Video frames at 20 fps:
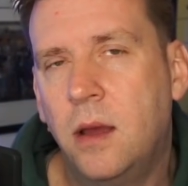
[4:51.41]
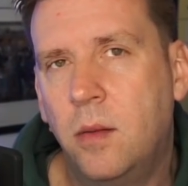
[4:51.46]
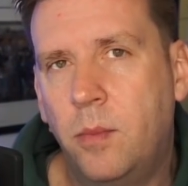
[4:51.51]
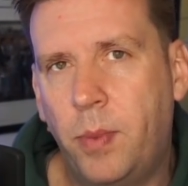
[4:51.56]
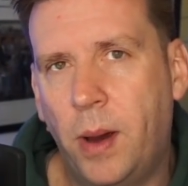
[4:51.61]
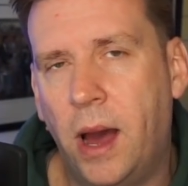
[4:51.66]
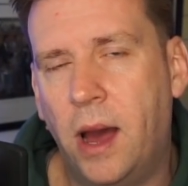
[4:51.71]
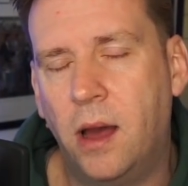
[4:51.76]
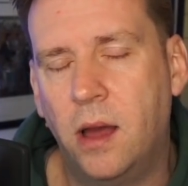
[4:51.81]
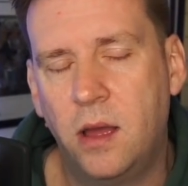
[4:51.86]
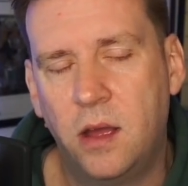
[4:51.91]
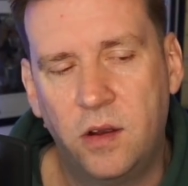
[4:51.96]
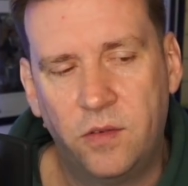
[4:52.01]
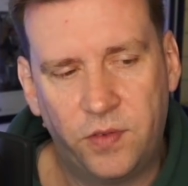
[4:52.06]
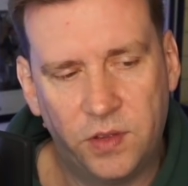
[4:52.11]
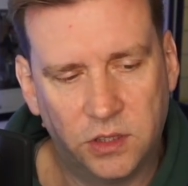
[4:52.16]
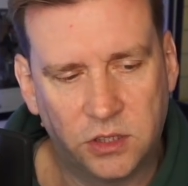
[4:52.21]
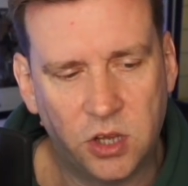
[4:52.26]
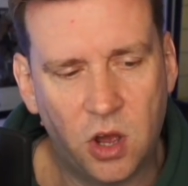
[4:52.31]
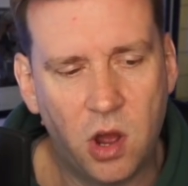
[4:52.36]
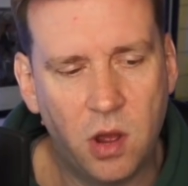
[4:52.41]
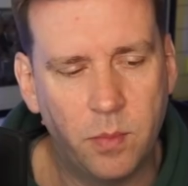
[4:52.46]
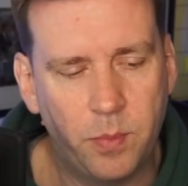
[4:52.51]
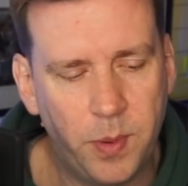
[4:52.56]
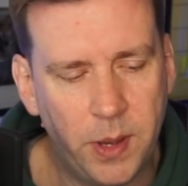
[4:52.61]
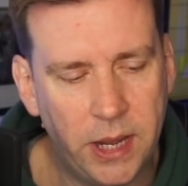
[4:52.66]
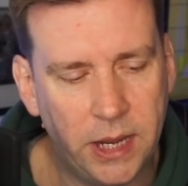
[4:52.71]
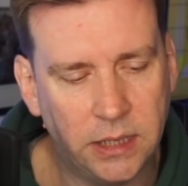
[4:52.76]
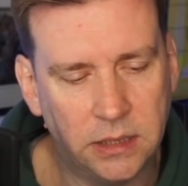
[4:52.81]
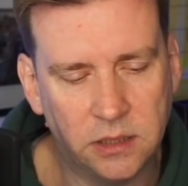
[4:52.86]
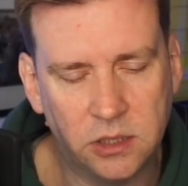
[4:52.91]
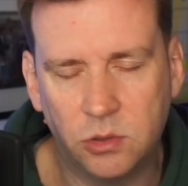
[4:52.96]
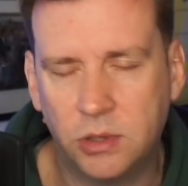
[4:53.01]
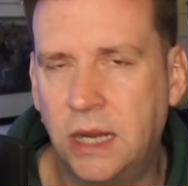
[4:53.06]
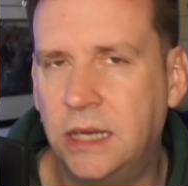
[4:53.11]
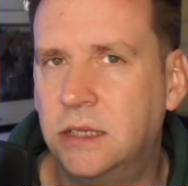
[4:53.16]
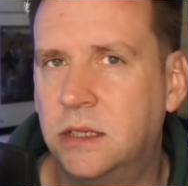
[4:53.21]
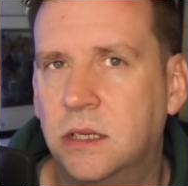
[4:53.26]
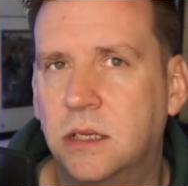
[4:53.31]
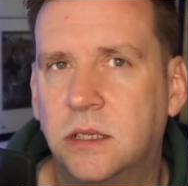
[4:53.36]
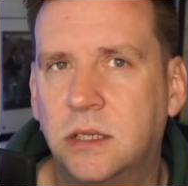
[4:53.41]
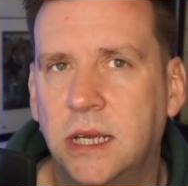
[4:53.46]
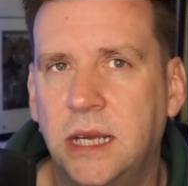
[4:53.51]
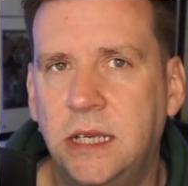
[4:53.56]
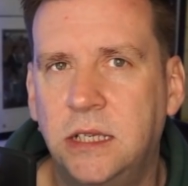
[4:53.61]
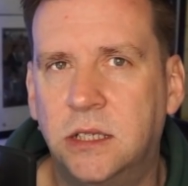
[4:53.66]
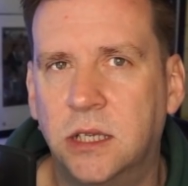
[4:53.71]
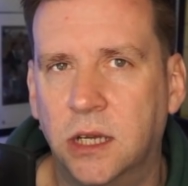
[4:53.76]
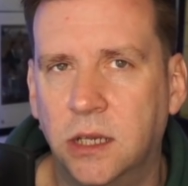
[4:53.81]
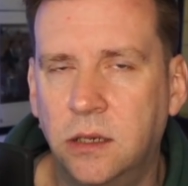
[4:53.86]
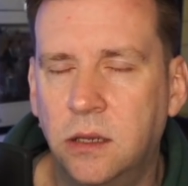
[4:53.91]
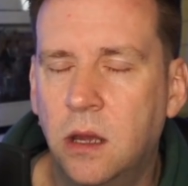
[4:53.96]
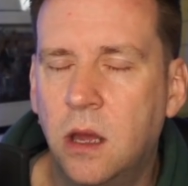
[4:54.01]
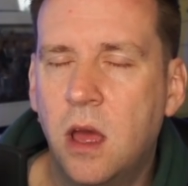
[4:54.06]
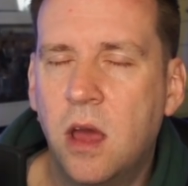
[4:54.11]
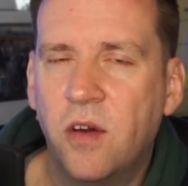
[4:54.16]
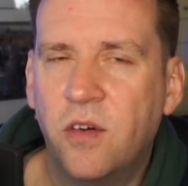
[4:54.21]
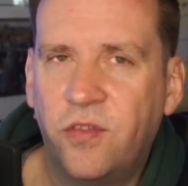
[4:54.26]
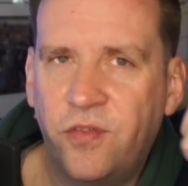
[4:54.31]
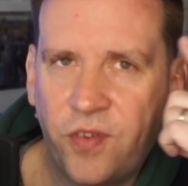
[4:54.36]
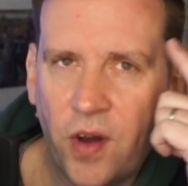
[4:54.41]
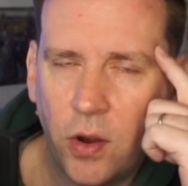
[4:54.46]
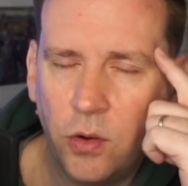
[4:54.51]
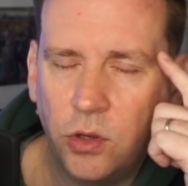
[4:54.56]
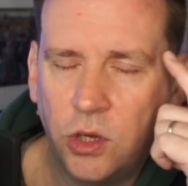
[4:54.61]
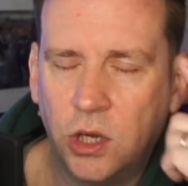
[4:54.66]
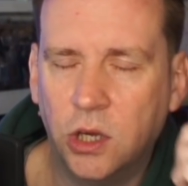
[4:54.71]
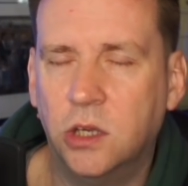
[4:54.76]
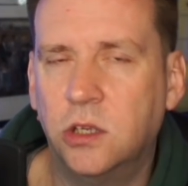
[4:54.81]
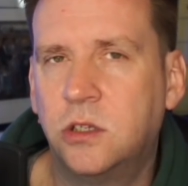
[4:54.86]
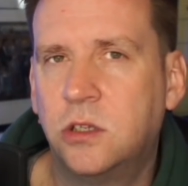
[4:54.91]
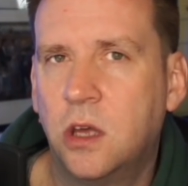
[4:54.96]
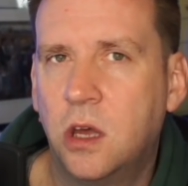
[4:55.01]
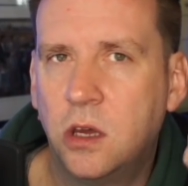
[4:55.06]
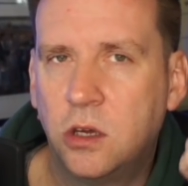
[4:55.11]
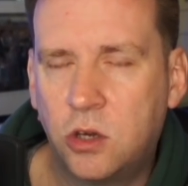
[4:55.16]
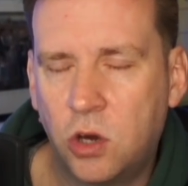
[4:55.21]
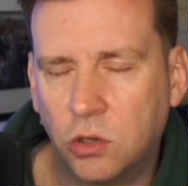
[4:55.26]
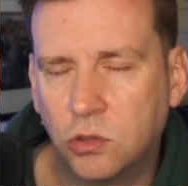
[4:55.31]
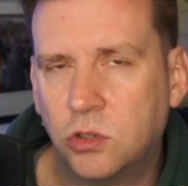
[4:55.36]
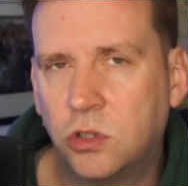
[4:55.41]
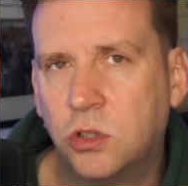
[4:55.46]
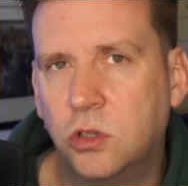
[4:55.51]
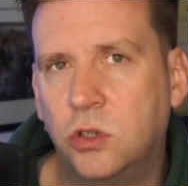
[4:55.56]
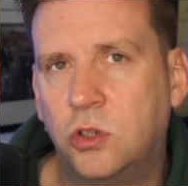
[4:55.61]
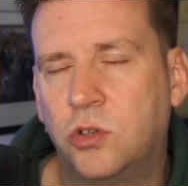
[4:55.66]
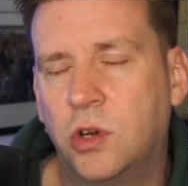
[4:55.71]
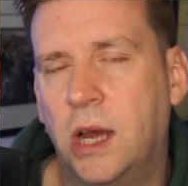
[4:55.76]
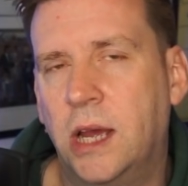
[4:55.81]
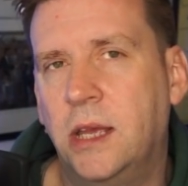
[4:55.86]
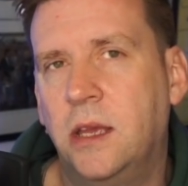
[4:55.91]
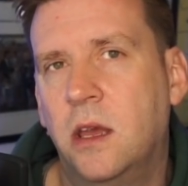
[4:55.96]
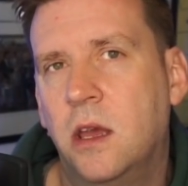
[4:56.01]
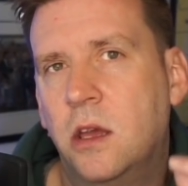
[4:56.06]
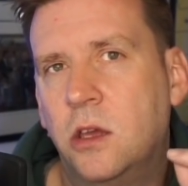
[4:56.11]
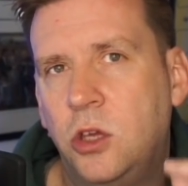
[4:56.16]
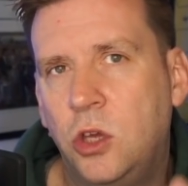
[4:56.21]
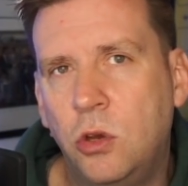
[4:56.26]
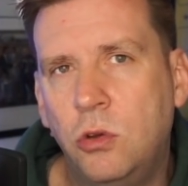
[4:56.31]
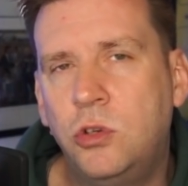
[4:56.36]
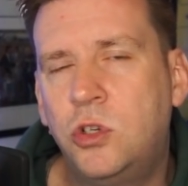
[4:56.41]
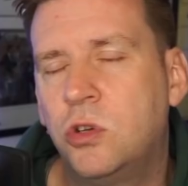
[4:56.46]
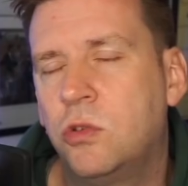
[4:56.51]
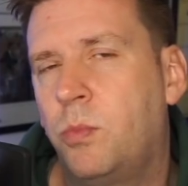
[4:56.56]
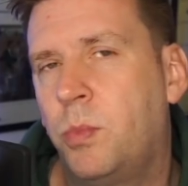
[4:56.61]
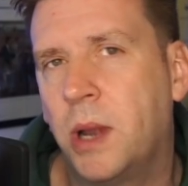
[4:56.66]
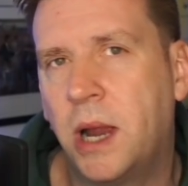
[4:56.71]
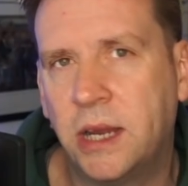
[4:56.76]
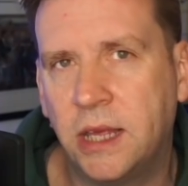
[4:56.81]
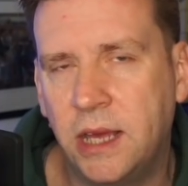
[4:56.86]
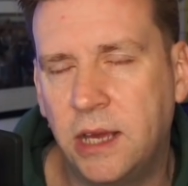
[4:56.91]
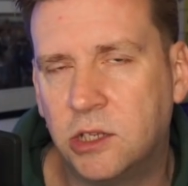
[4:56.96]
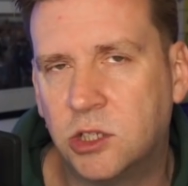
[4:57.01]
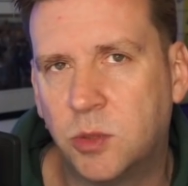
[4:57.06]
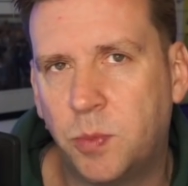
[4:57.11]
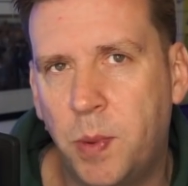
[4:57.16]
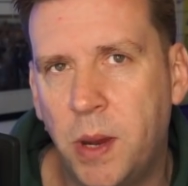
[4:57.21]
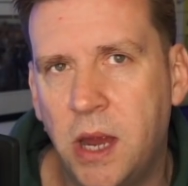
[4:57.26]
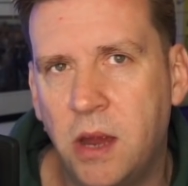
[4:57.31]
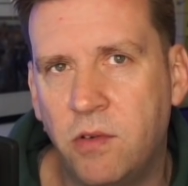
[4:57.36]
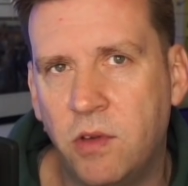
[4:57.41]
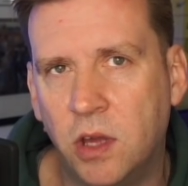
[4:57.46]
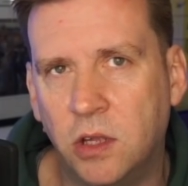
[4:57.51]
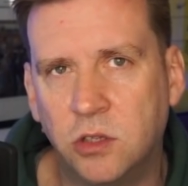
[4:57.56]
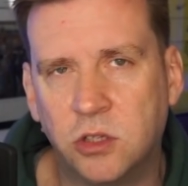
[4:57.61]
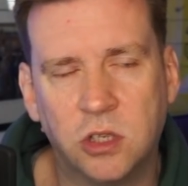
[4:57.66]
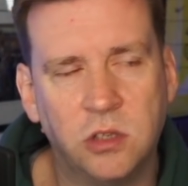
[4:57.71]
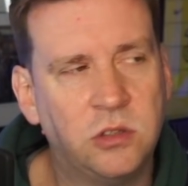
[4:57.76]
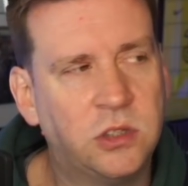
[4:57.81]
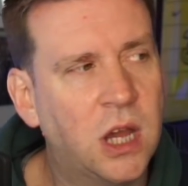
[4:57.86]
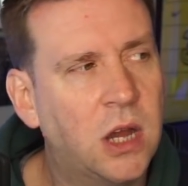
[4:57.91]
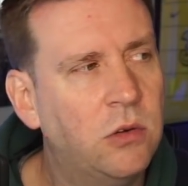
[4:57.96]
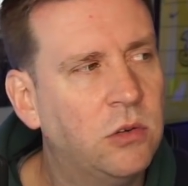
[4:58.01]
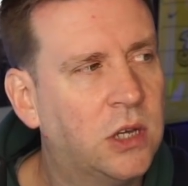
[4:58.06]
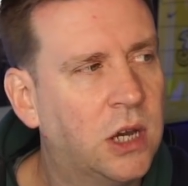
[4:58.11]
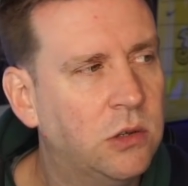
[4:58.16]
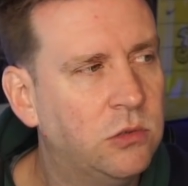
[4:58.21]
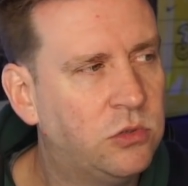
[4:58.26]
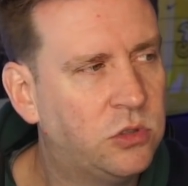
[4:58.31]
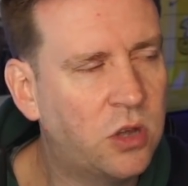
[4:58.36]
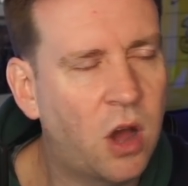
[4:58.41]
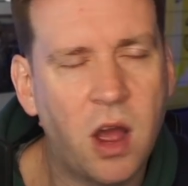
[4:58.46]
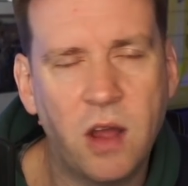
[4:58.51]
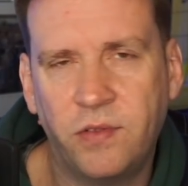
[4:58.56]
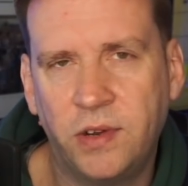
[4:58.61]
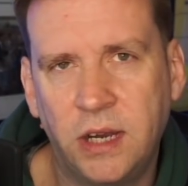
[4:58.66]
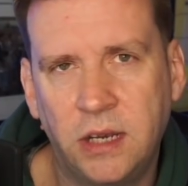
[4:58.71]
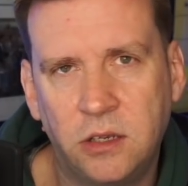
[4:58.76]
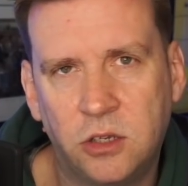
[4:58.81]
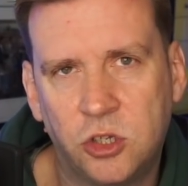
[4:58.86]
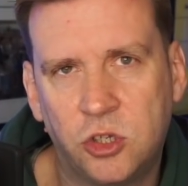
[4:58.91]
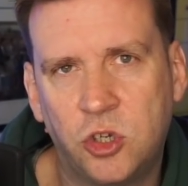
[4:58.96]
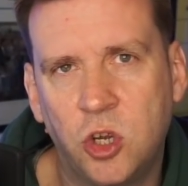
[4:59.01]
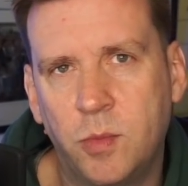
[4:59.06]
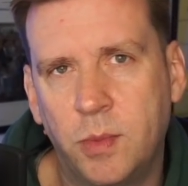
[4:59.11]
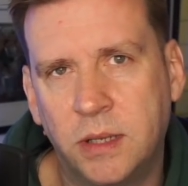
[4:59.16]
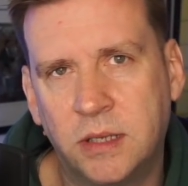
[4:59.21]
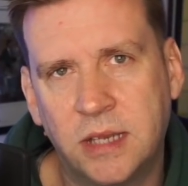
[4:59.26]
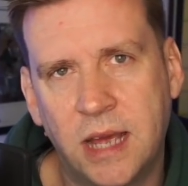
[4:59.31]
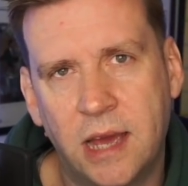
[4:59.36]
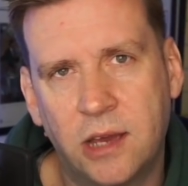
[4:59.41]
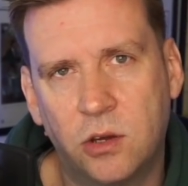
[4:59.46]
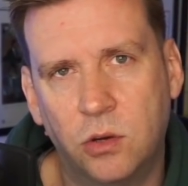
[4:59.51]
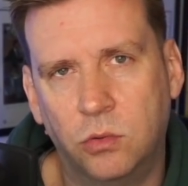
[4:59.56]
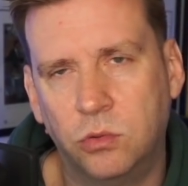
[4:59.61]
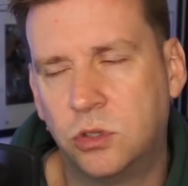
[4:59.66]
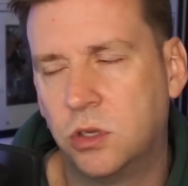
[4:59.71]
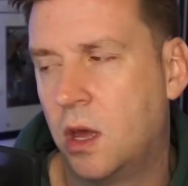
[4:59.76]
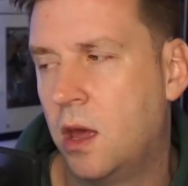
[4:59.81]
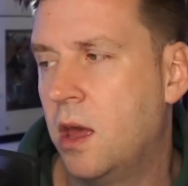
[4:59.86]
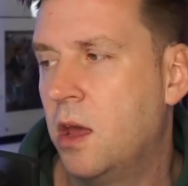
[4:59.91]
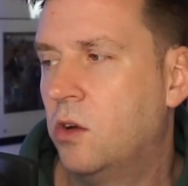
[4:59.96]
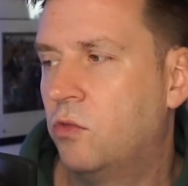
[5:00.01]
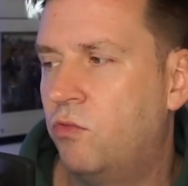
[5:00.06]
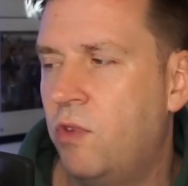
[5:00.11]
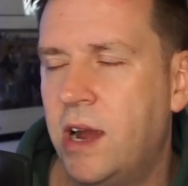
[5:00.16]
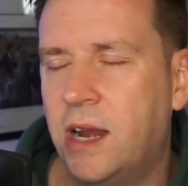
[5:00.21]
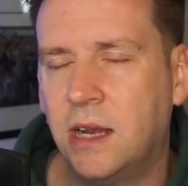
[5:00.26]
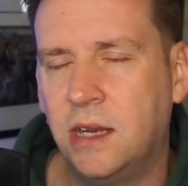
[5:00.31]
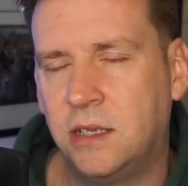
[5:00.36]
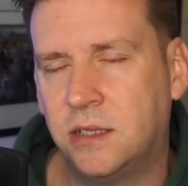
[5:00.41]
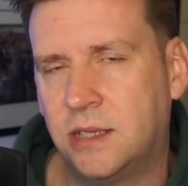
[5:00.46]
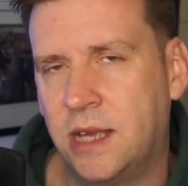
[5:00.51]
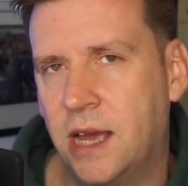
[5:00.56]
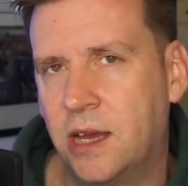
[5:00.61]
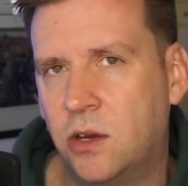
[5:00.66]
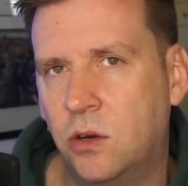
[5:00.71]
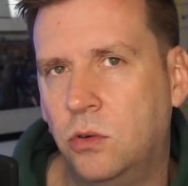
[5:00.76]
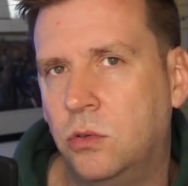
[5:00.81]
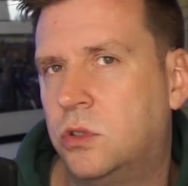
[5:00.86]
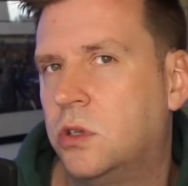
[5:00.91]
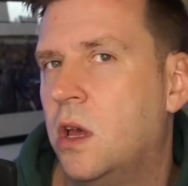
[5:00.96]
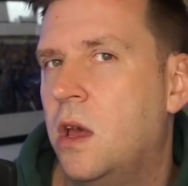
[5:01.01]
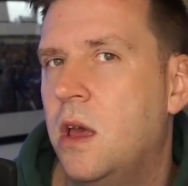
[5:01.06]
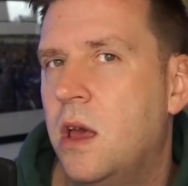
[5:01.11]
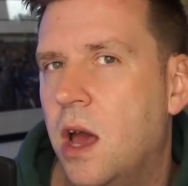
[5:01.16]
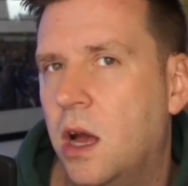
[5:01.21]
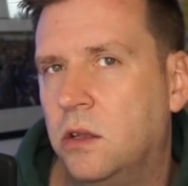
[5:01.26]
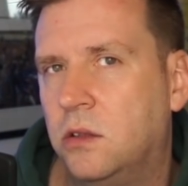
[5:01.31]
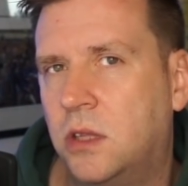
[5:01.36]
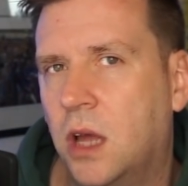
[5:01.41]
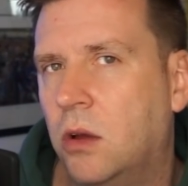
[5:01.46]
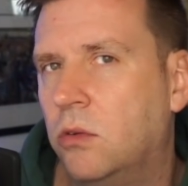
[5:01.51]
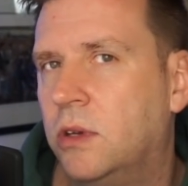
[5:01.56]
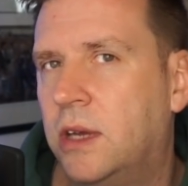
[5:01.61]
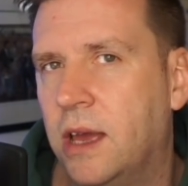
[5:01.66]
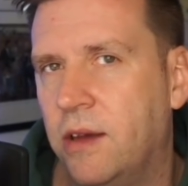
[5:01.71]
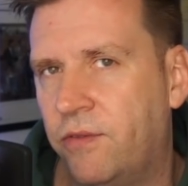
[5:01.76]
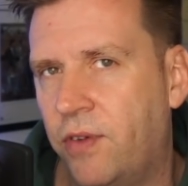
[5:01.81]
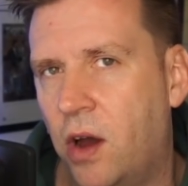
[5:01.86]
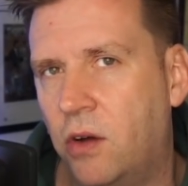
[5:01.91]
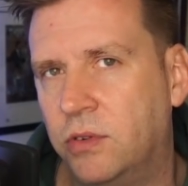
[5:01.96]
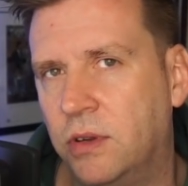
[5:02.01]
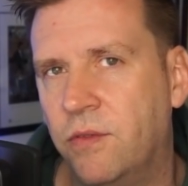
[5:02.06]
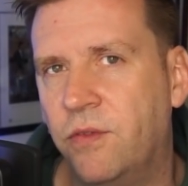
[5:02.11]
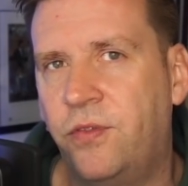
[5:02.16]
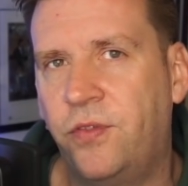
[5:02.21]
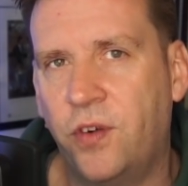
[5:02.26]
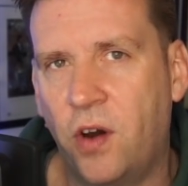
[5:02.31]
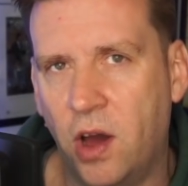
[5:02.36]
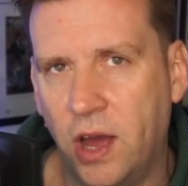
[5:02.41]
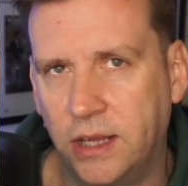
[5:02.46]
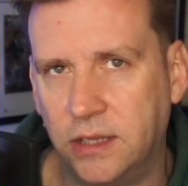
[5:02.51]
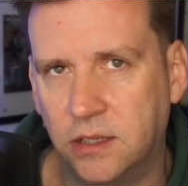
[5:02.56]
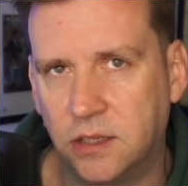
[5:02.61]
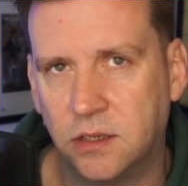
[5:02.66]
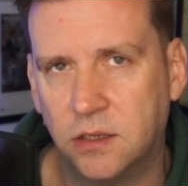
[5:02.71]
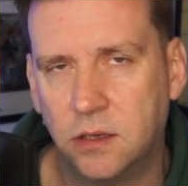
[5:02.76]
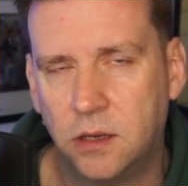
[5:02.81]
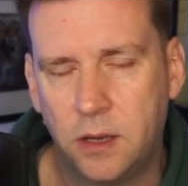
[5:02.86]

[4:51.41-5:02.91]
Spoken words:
But for the time being, until the end of the season, focus, concentrate, use your bloody experience and don't go diving in stupid tackles, reckless tackles, and don't get involved in fights.